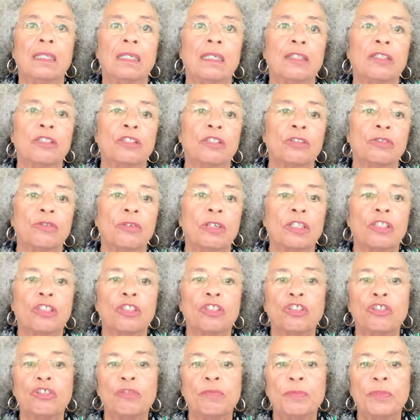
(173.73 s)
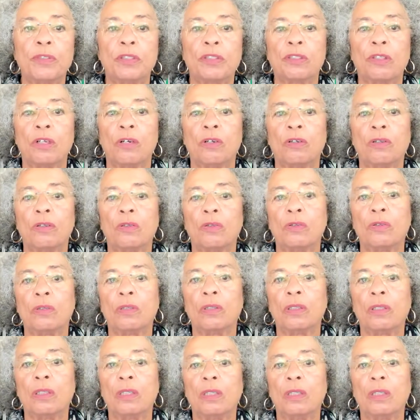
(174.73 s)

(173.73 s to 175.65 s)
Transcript: into a tombstone.